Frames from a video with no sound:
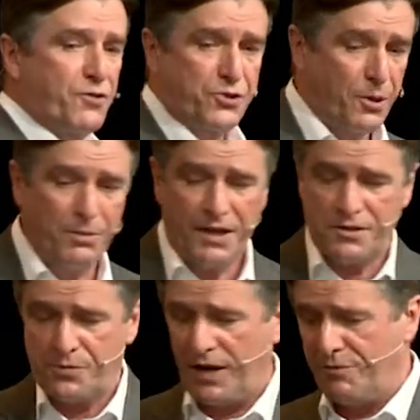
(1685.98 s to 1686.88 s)
for sure, but
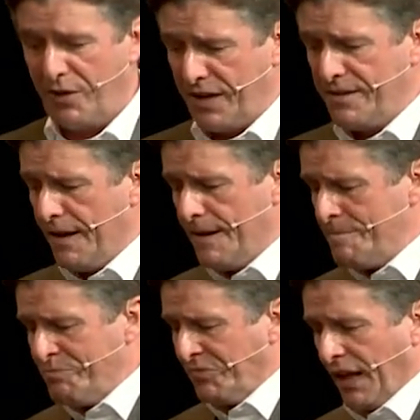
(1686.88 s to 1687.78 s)
that's what I've read.
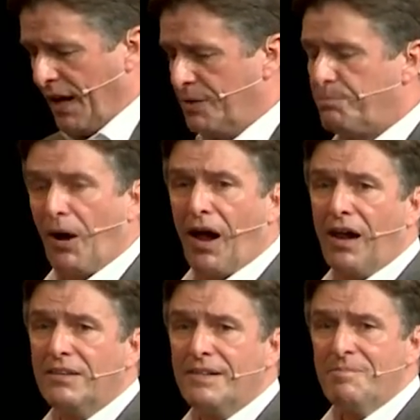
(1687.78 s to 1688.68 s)
And
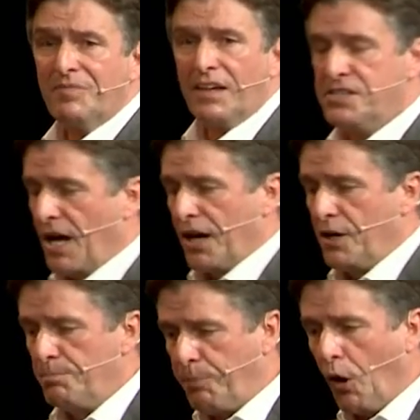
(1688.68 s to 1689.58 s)
Paul, he's not
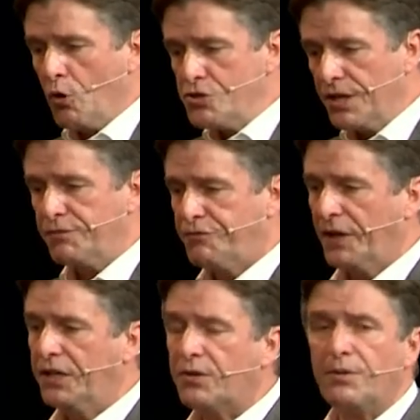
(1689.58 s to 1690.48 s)
an imposing
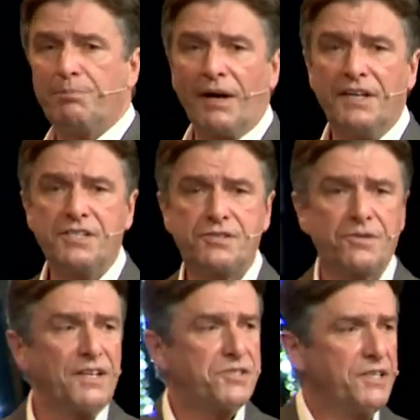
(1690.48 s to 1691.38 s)
figure by any
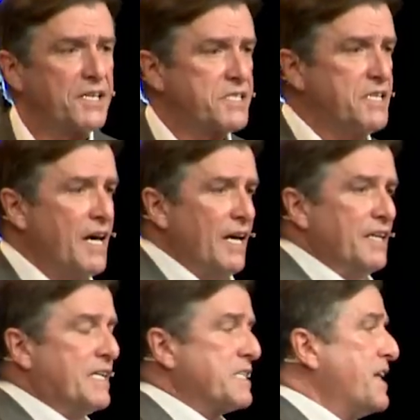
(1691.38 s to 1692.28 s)
stretch. He doesn't,
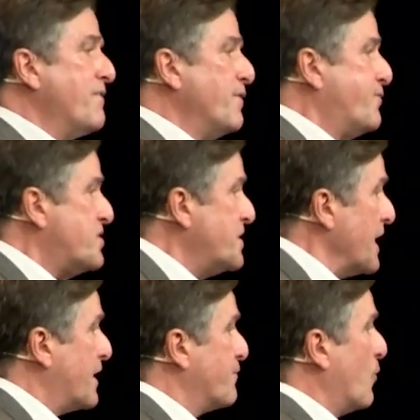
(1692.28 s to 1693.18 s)
he doesn't have the
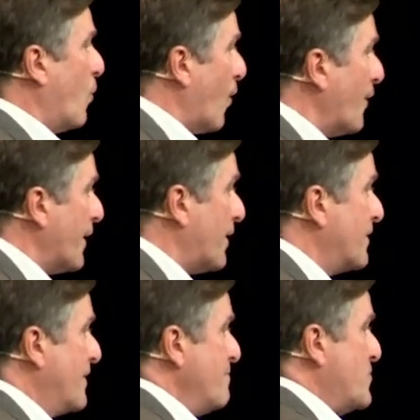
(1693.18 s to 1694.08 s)
physique of a warrior.
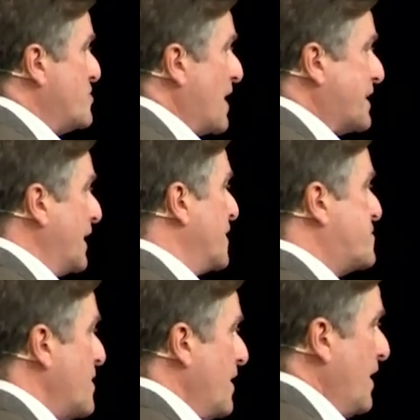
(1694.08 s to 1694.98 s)
There's nothing in
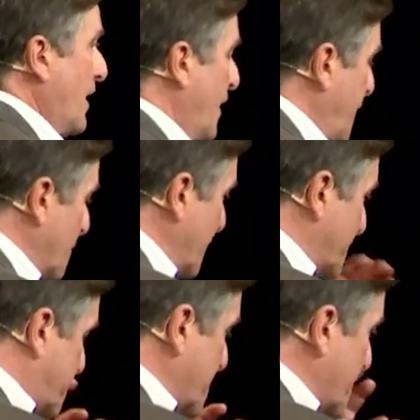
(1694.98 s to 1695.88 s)
his in him
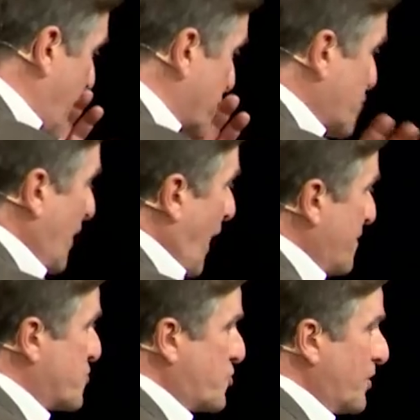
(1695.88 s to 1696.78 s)
into the natural eye
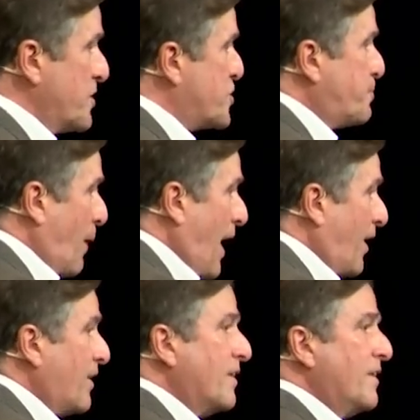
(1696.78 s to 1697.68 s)
that should
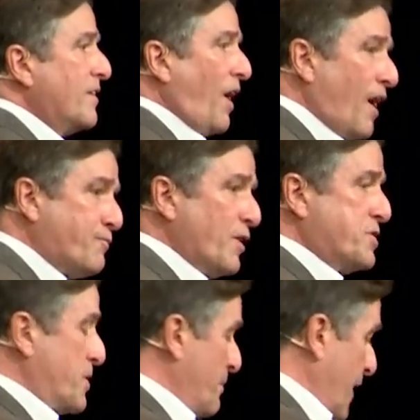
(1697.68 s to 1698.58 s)
inspire
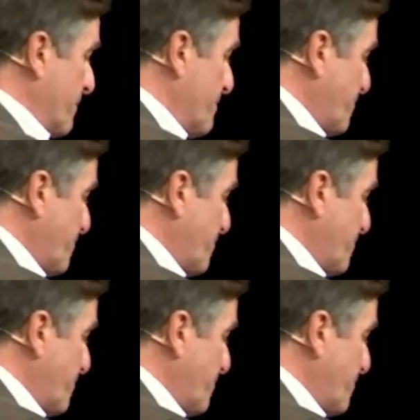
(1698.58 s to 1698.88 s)
confidence in men.